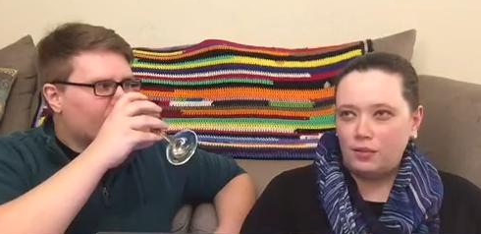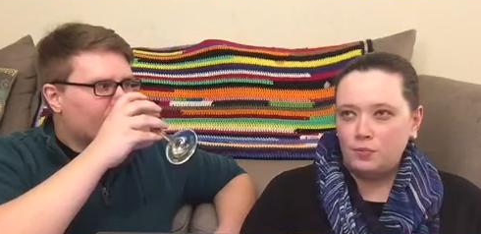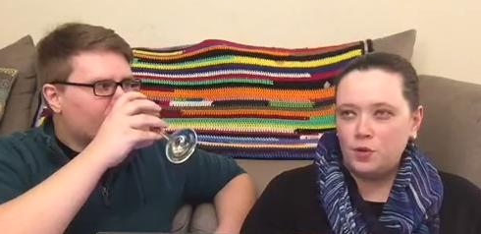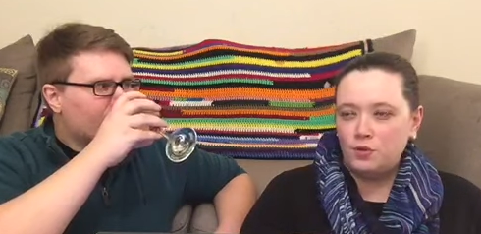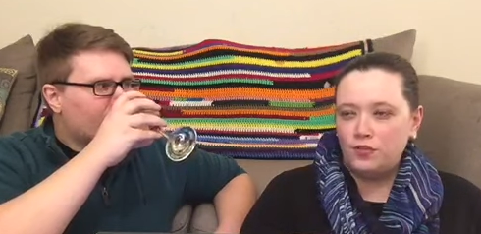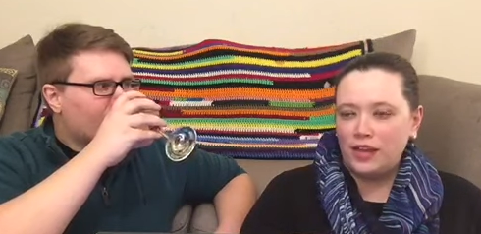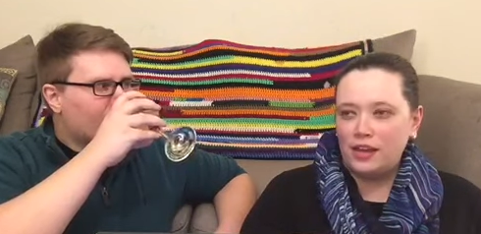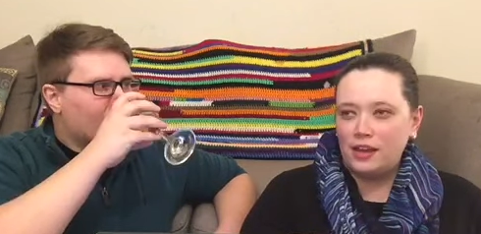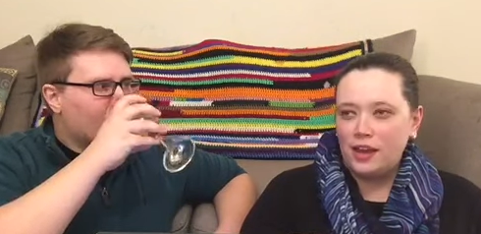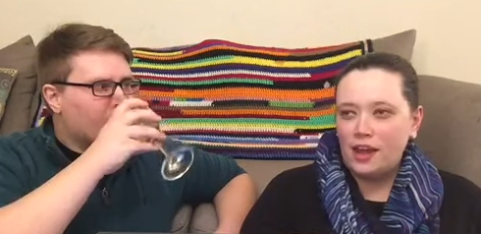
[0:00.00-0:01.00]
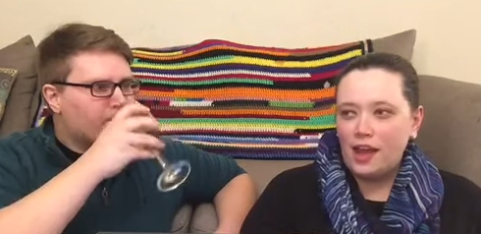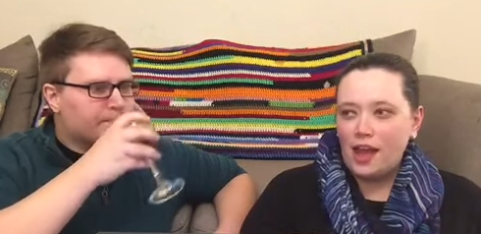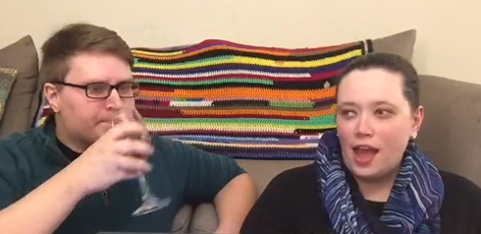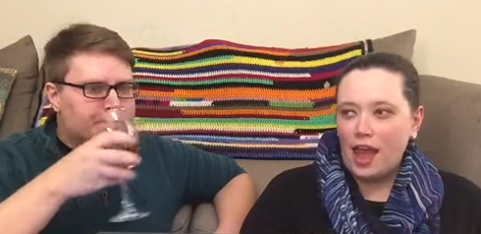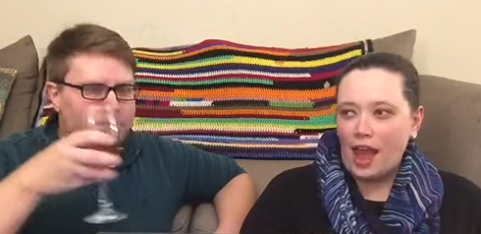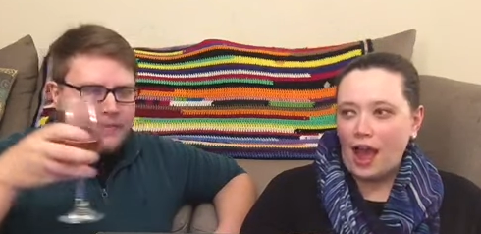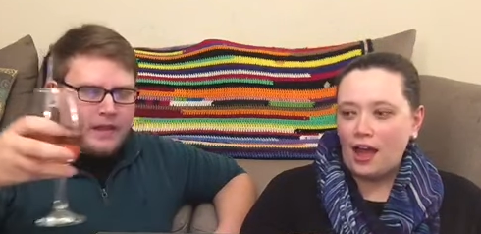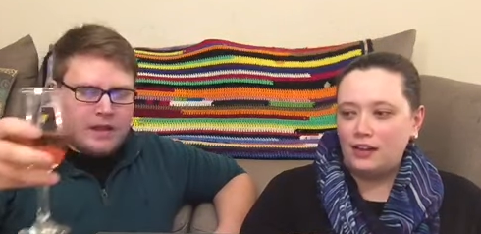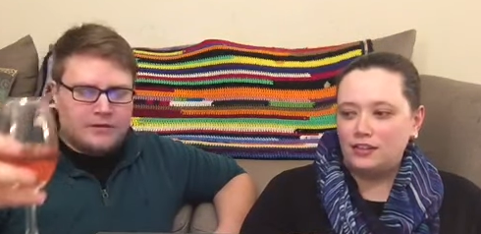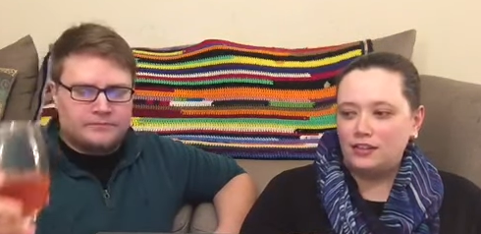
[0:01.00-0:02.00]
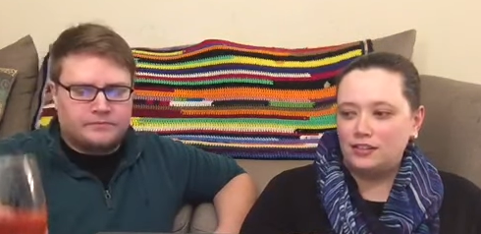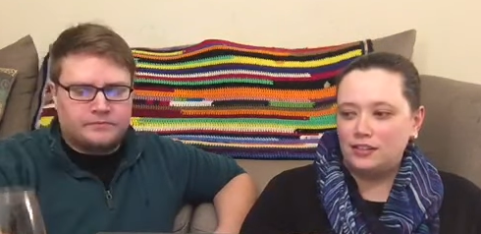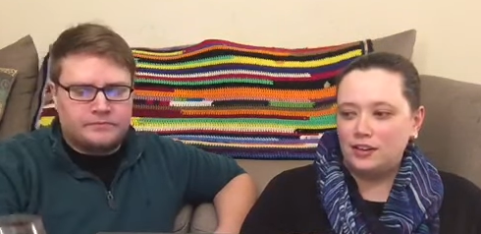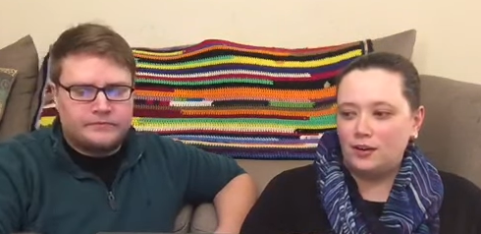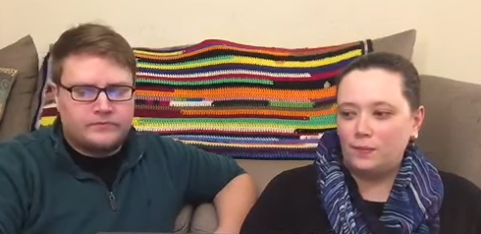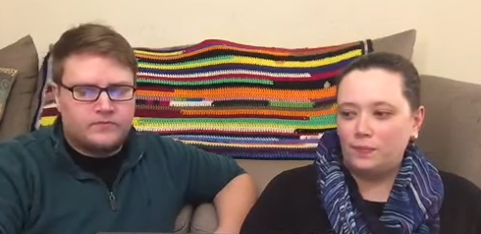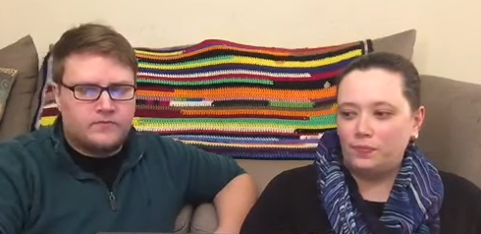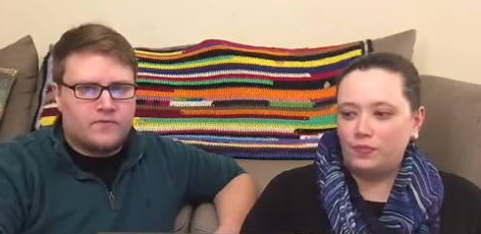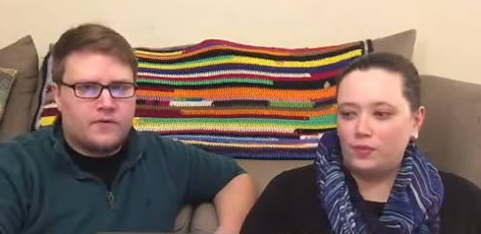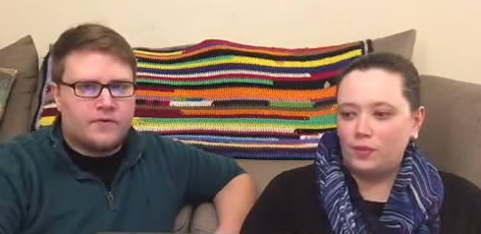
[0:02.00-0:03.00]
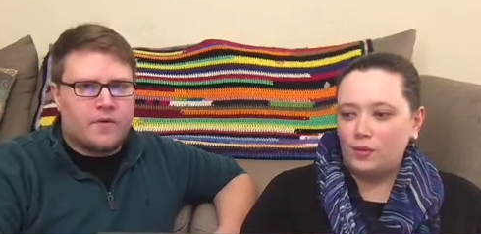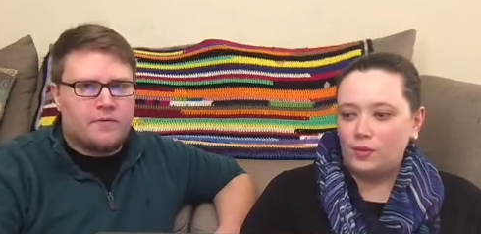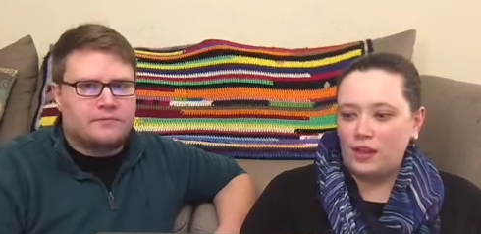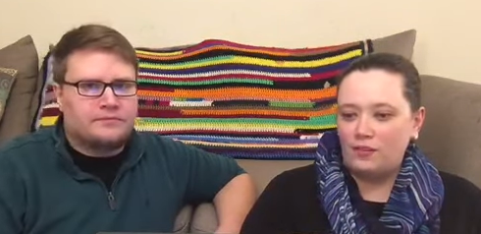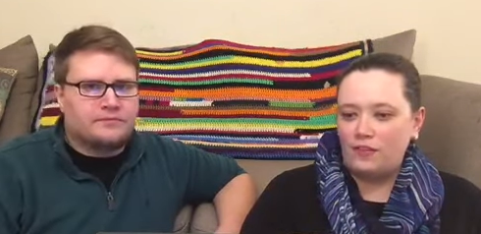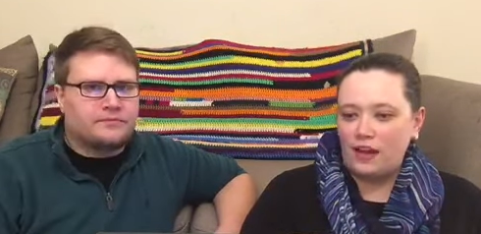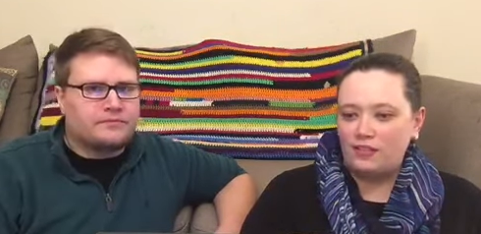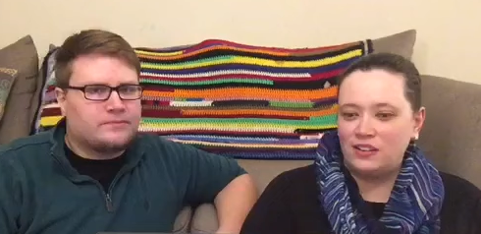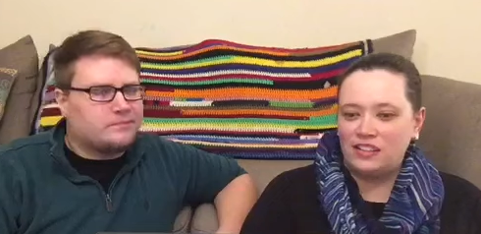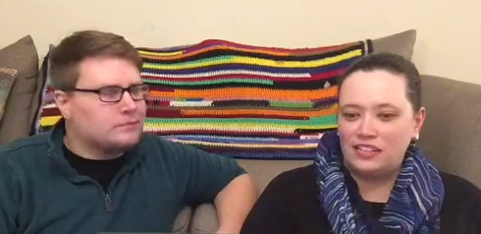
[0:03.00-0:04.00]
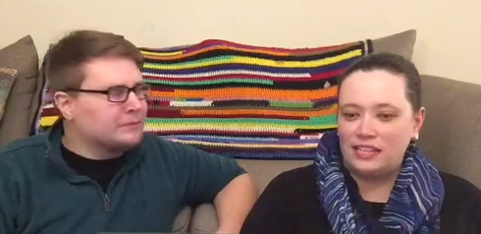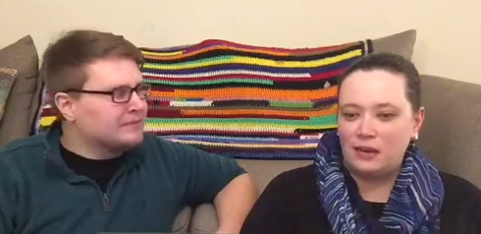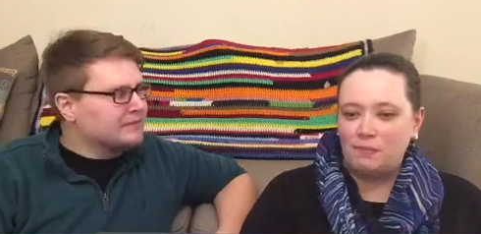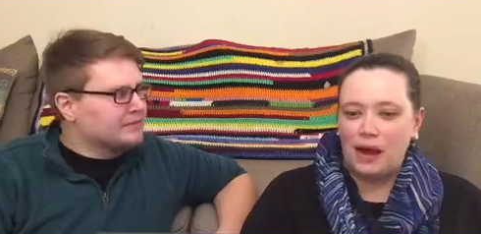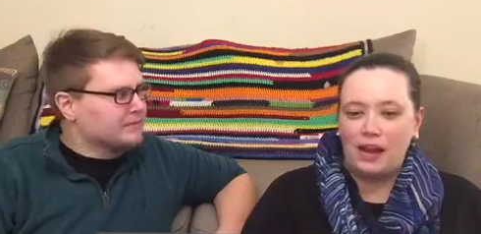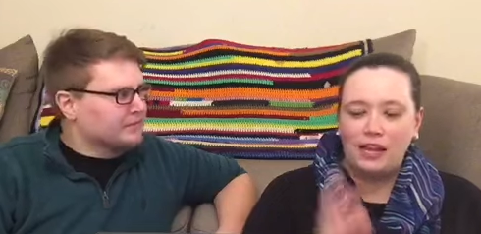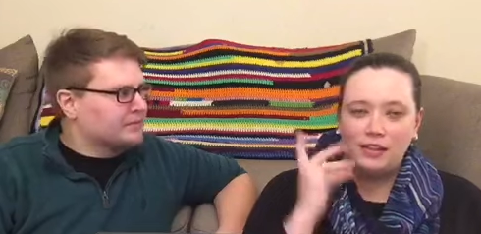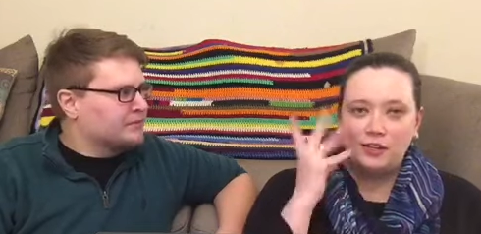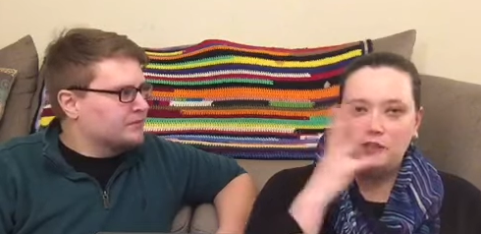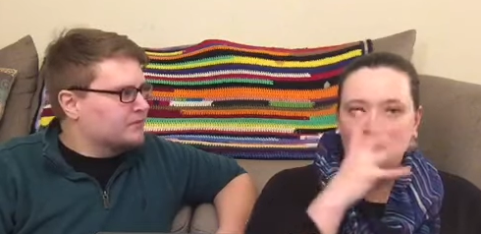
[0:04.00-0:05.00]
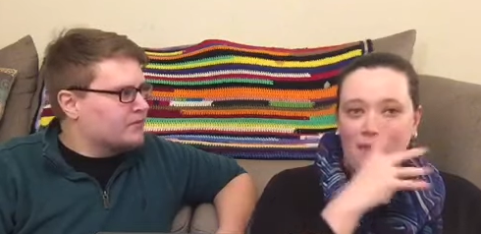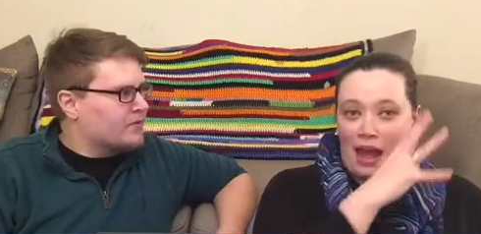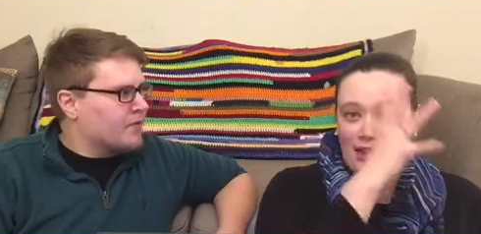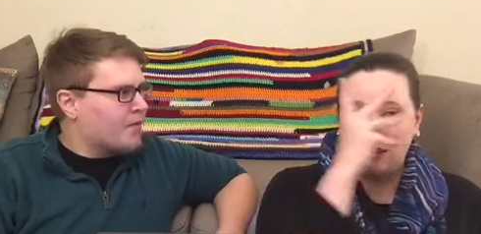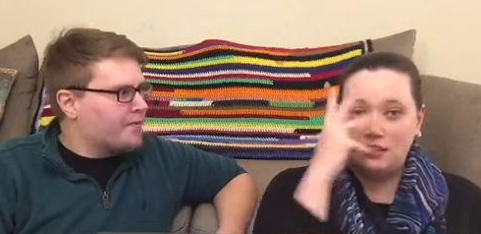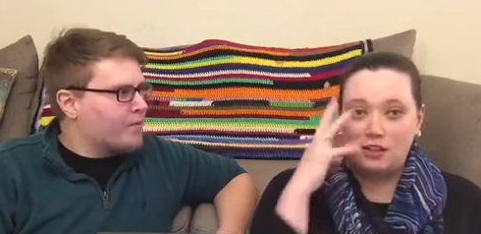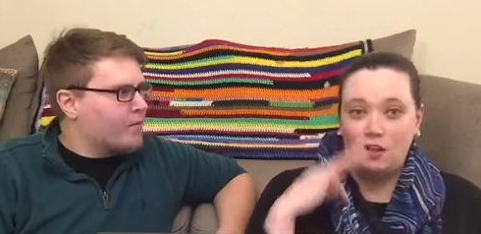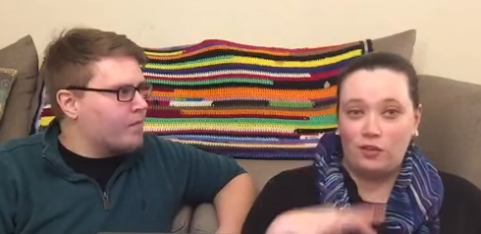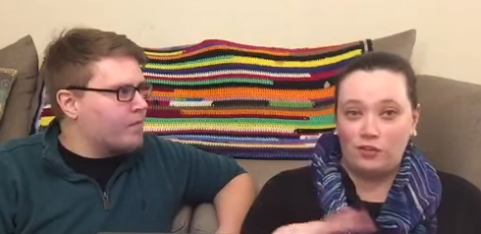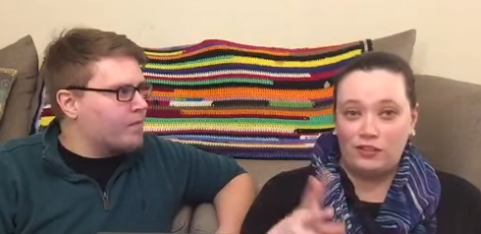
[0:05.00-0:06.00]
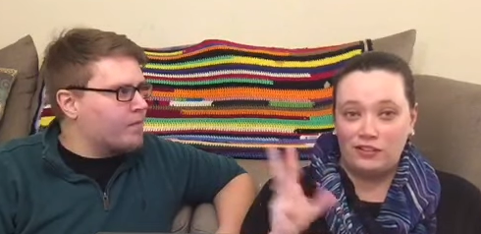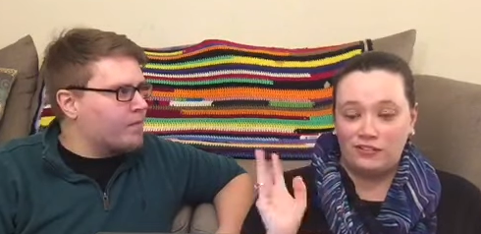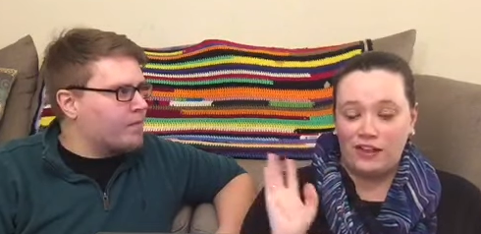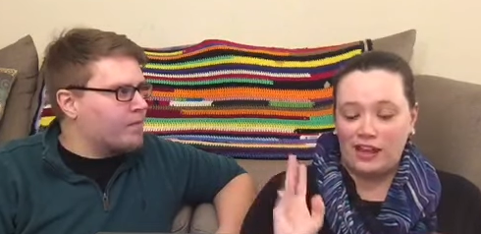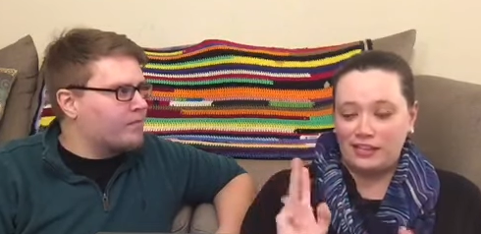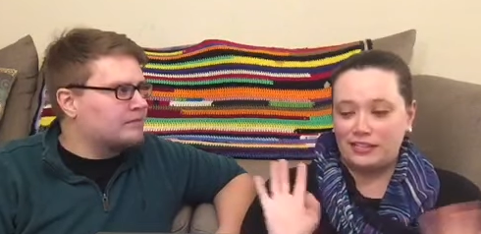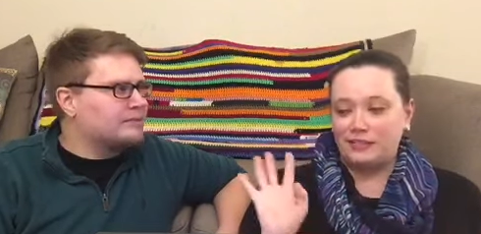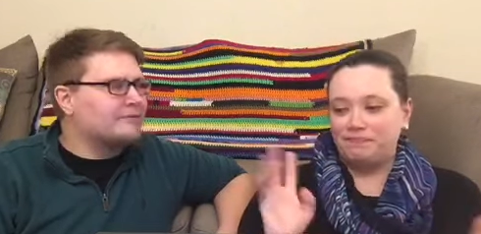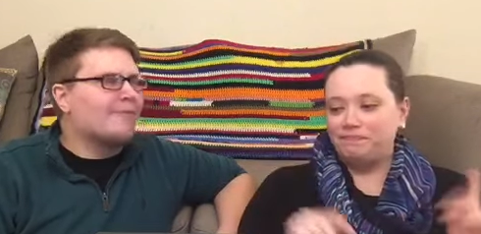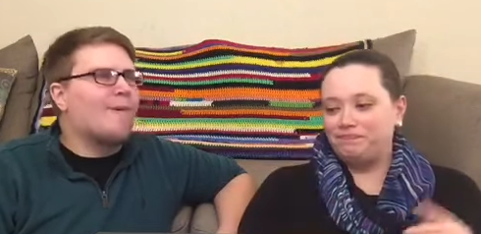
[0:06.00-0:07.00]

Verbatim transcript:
Speaker 1: movie, and they found the dead body and there's maggots all over the face.